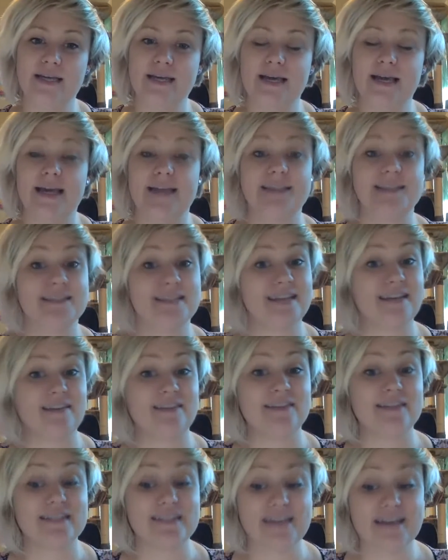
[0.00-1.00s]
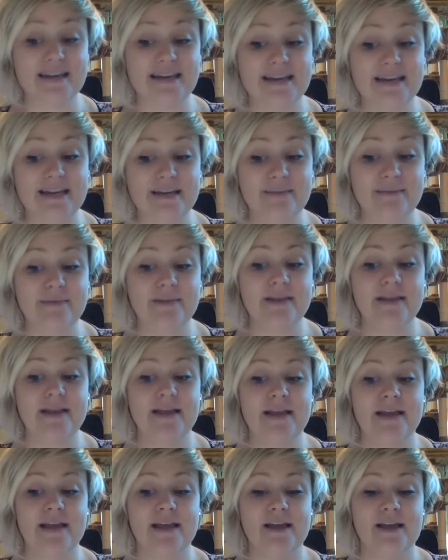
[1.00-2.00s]
and stay the same
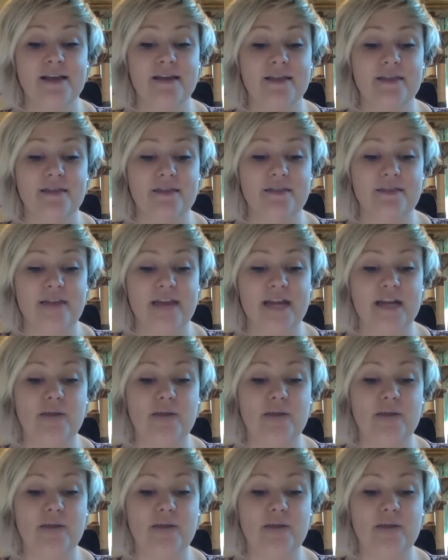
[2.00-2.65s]
than